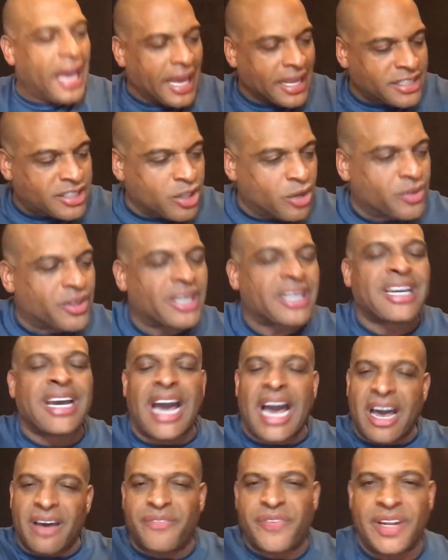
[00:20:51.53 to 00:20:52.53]
And so the
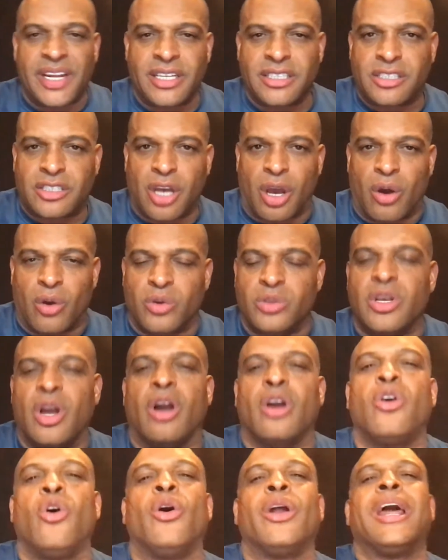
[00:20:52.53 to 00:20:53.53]
confidence tones
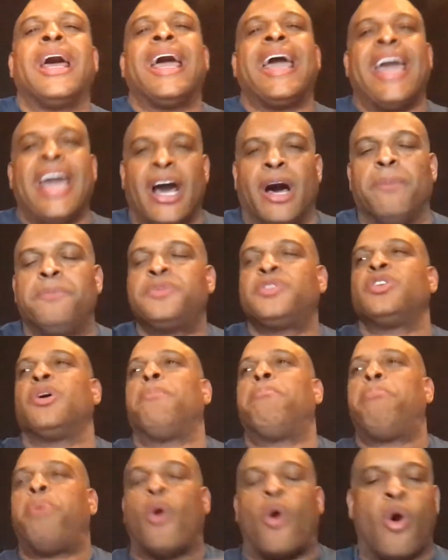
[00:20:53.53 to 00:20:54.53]
are going to help
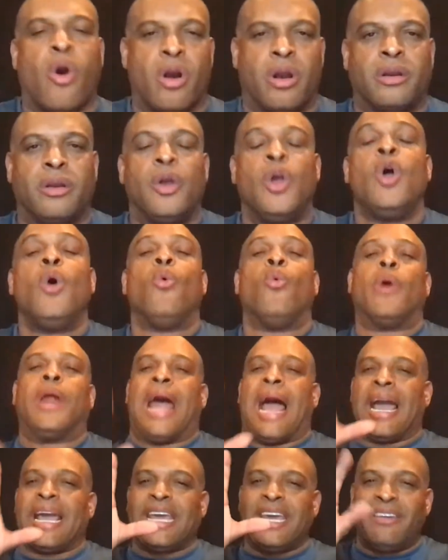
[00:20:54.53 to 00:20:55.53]
support when
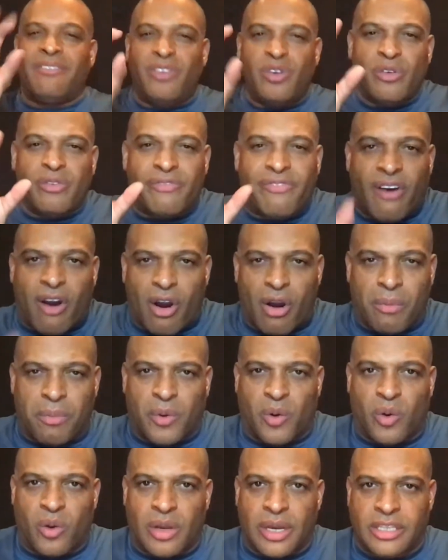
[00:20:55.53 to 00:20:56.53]
I give you
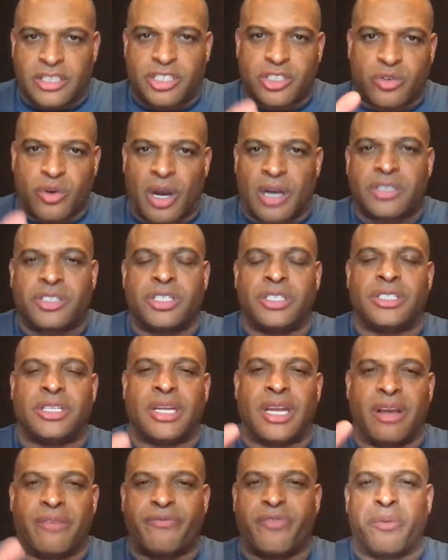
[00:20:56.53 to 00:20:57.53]
verbal instructions
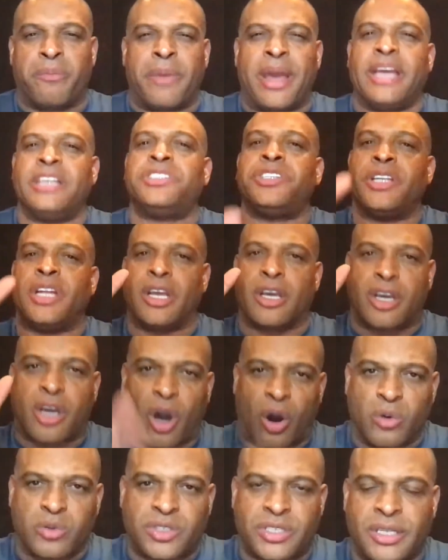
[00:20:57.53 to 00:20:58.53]
and information and
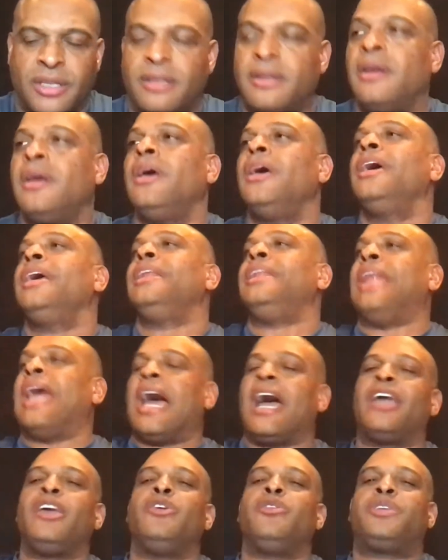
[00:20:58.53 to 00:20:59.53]
coaching.
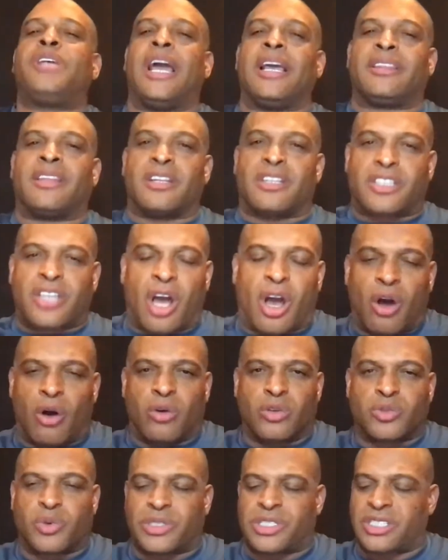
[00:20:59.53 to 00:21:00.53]
Now you take the
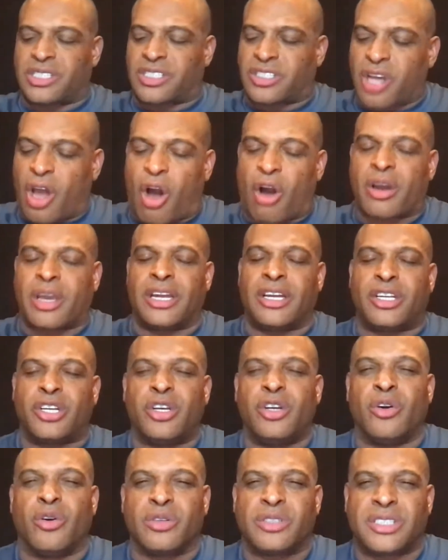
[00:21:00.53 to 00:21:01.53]
tones, which is talking
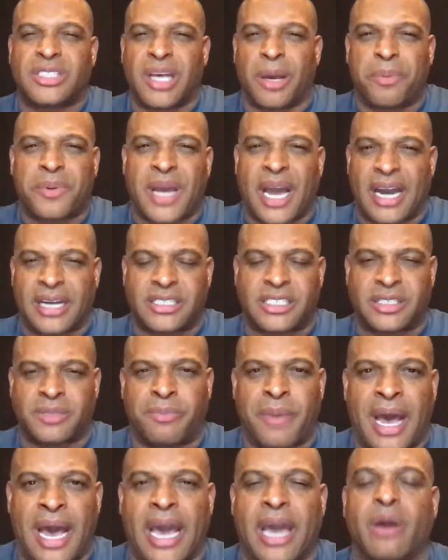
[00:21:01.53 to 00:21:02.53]
to your subconscious
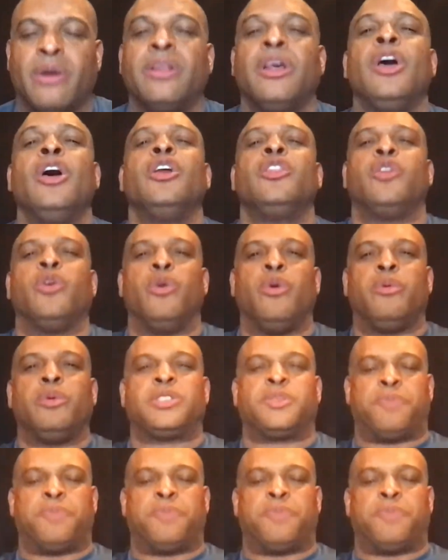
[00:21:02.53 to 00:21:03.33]
mind through